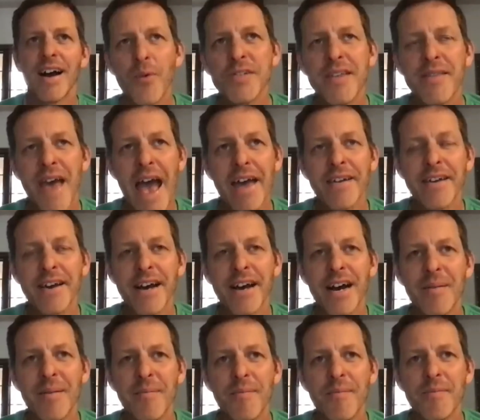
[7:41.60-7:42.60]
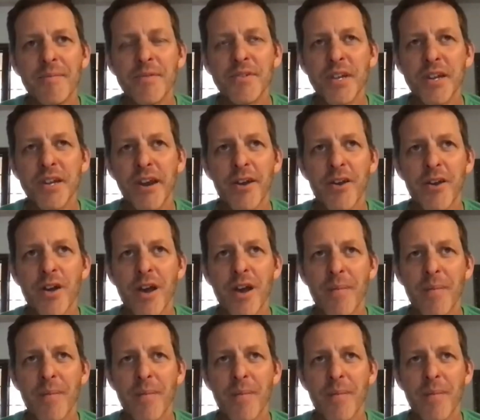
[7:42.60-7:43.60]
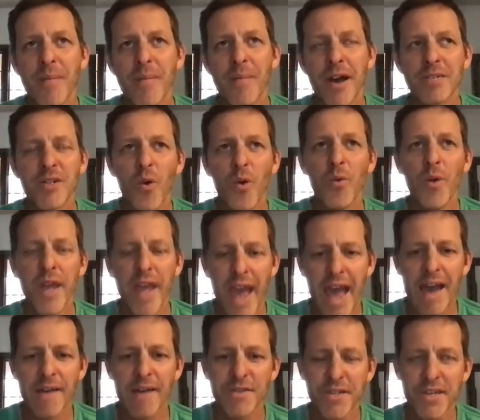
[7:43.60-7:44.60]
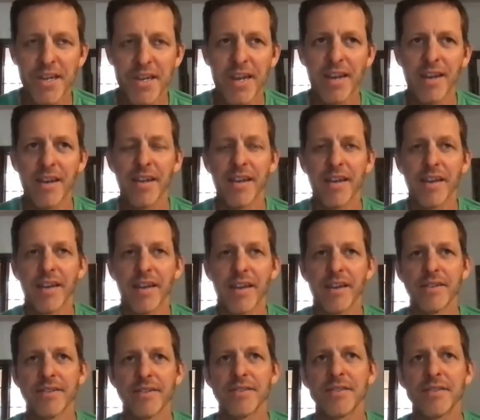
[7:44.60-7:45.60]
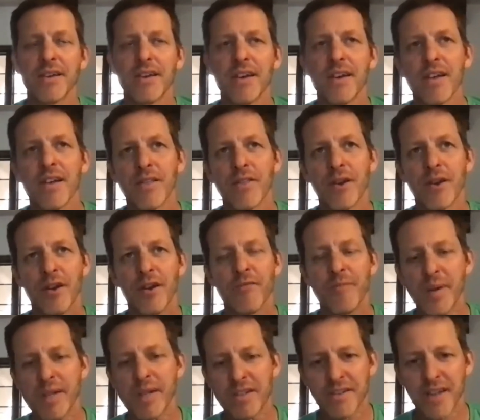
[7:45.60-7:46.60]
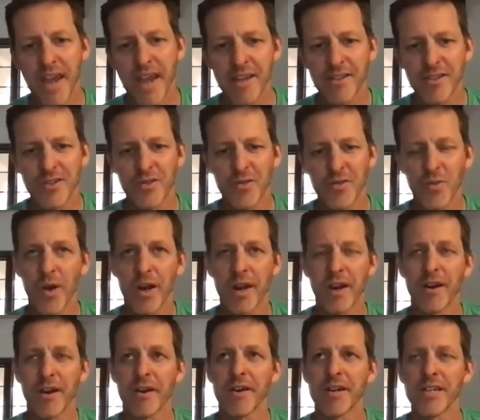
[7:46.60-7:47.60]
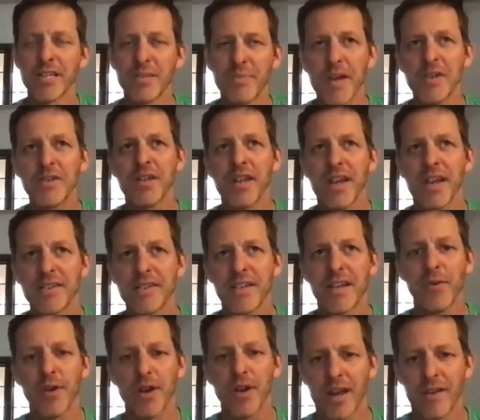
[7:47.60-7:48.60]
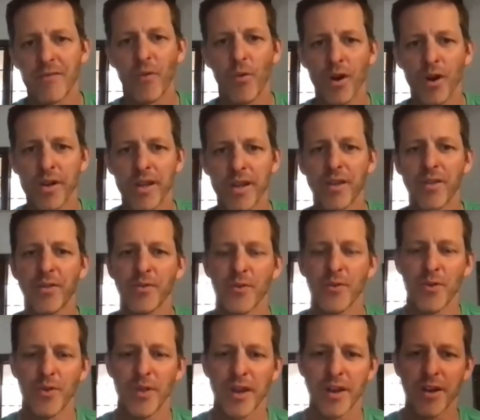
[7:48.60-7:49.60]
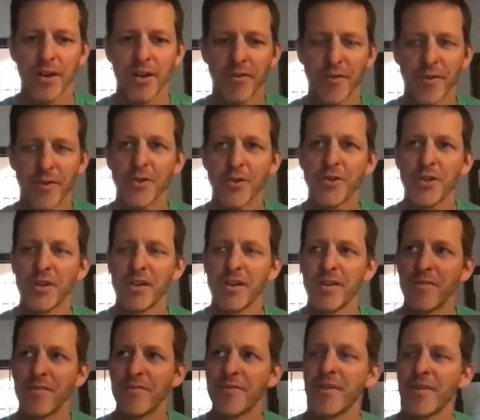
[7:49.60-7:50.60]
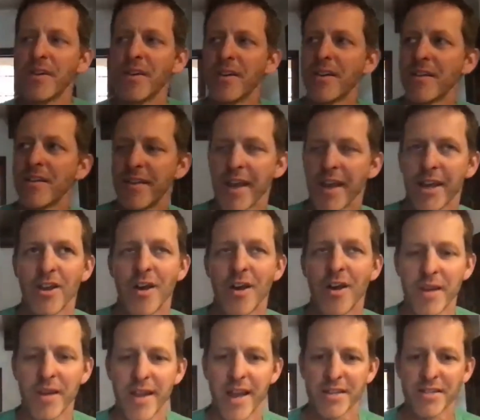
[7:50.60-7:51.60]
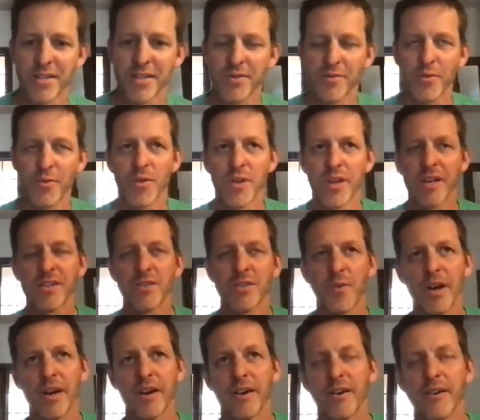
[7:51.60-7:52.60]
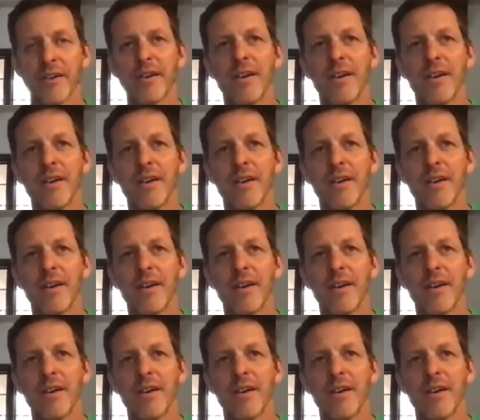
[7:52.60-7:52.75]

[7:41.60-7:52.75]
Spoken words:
don't see that scenario come out as much. What we have seen is there have been states where, especially as they were kind of working through their version of the economic nexus rulings, where